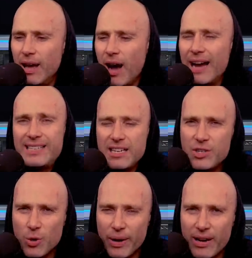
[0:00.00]
I did
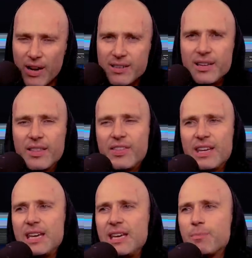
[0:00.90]
do it under
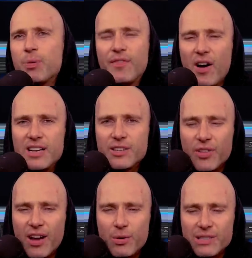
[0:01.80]
the proviso
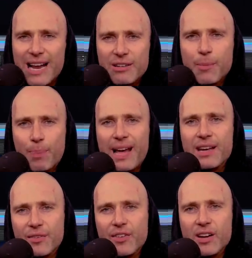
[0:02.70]
that I was allowed to play
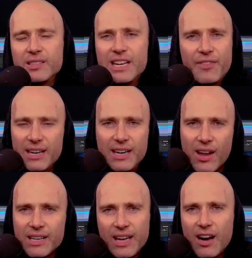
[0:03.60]
it first. And if I didn't
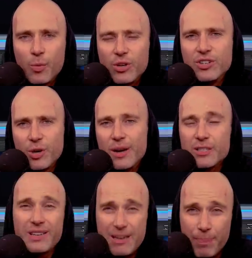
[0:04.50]
like it, I wouldn't do it.
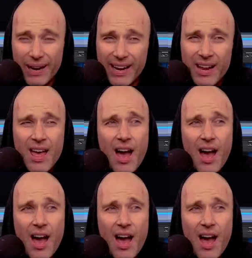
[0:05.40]
So I did play it.